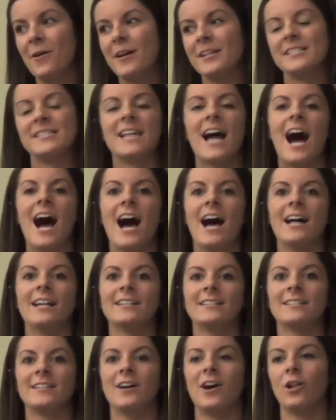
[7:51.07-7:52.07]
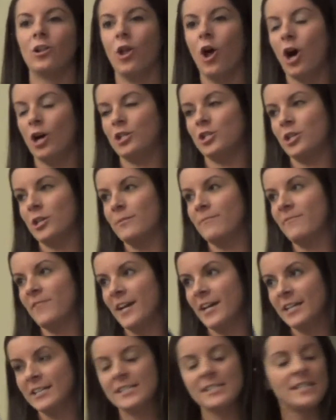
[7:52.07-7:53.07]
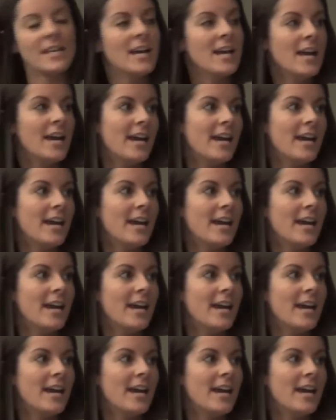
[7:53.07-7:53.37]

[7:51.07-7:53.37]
is not a long-term fix.